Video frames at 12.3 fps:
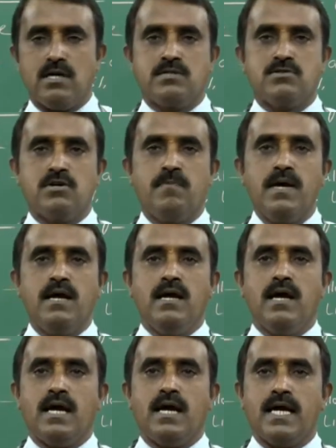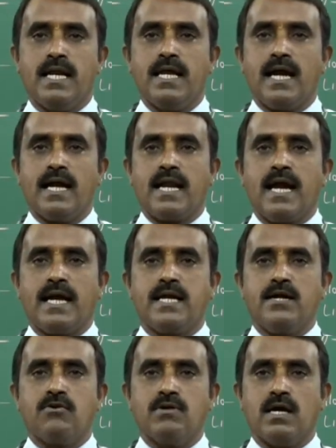should be getting
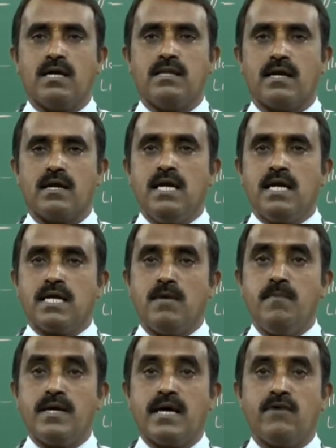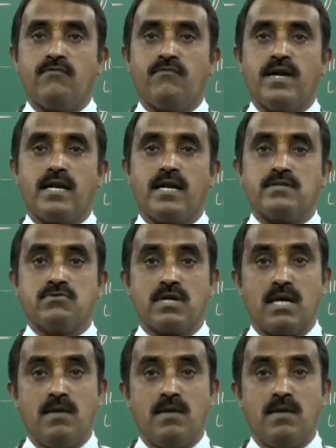attracted to the other. Chemical affinity. So